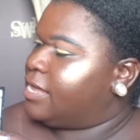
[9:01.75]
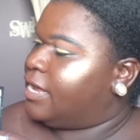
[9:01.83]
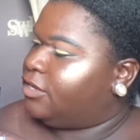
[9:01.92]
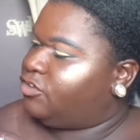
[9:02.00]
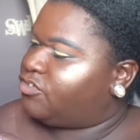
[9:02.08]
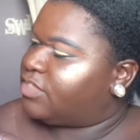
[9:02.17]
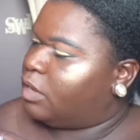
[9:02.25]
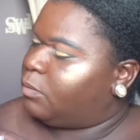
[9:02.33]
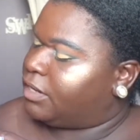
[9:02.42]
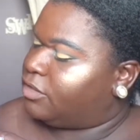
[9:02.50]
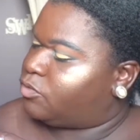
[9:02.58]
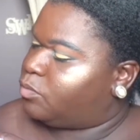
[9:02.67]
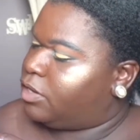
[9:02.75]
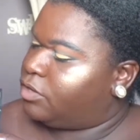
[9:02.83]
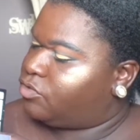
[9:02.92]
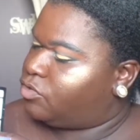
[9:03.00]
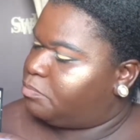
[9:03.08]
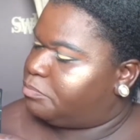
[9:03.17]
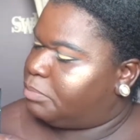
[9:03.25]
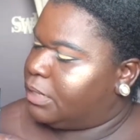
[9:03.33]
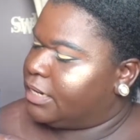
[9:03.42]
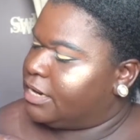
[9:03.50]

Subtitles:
I used that one as well to blend